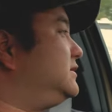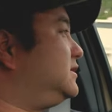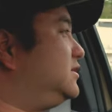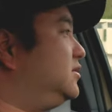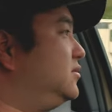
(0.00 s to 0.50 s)

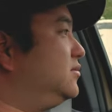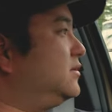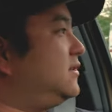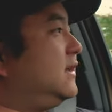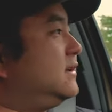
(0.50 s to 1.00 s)
to do
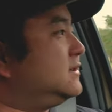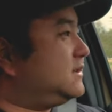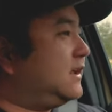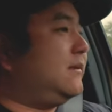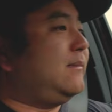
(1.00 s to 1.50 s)
the
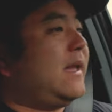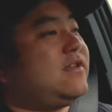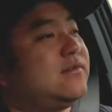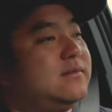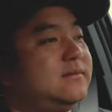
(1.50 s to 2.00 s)
things that a
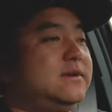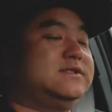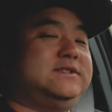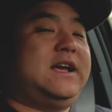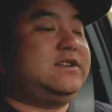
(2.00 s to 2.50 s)
manual
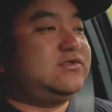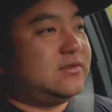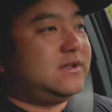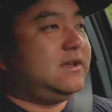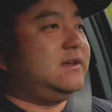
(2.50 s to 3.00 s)
is
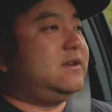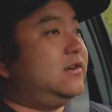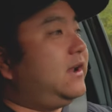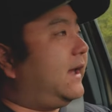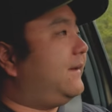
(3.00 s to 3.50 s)
naturally
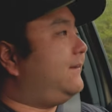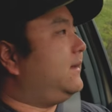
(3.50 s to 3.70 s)
good at.